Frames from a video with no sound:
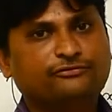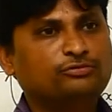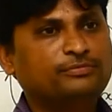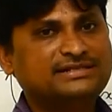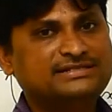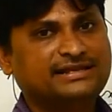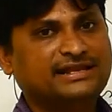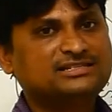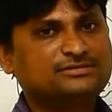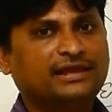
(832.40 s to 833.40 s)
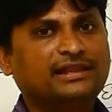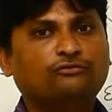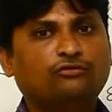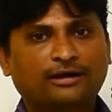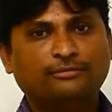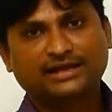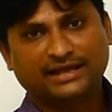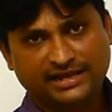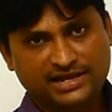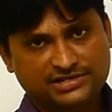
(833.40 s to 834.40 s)
food materials by the warm
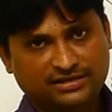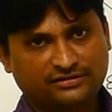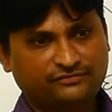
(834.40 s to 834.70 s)
condition.